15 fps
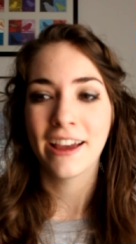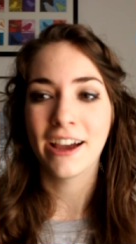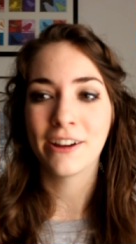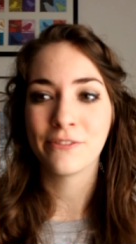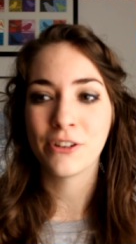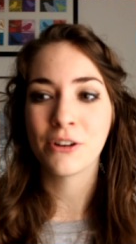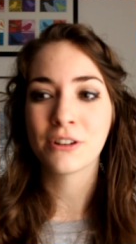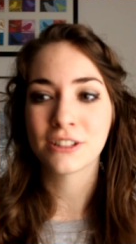
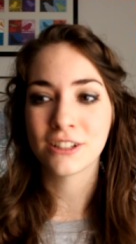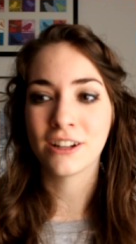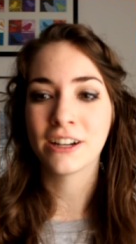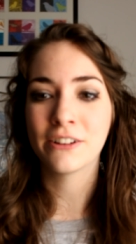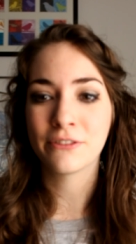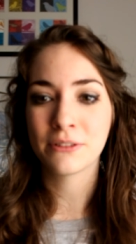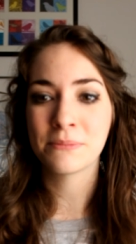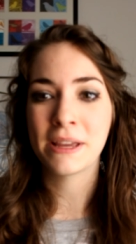and focus on
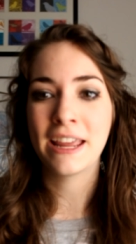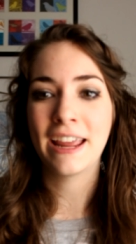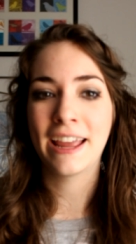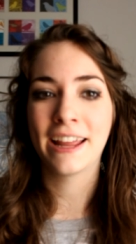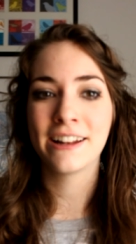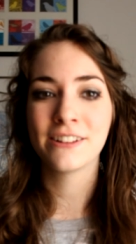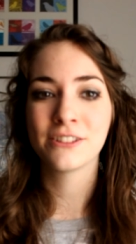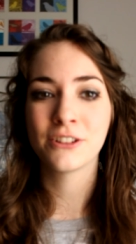it for me.
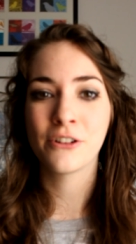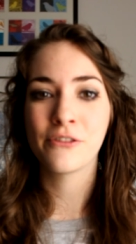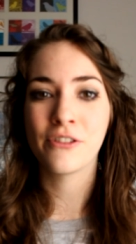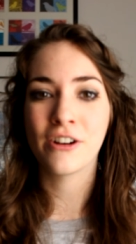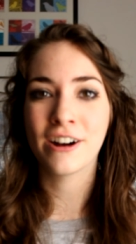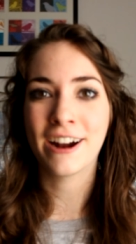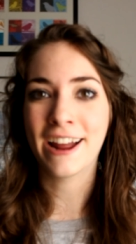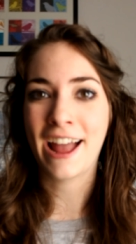And so
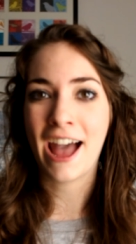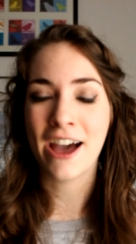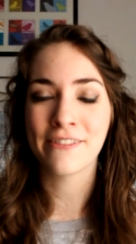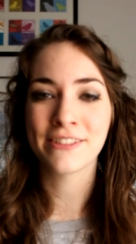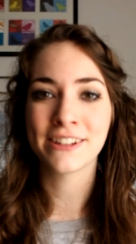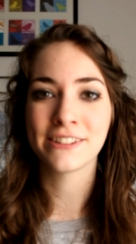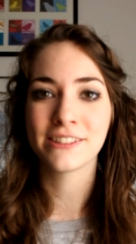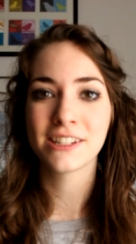far, I
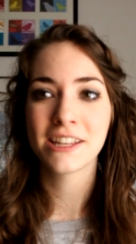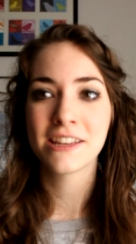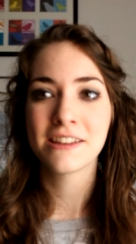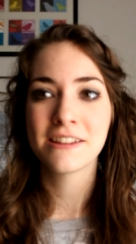haven't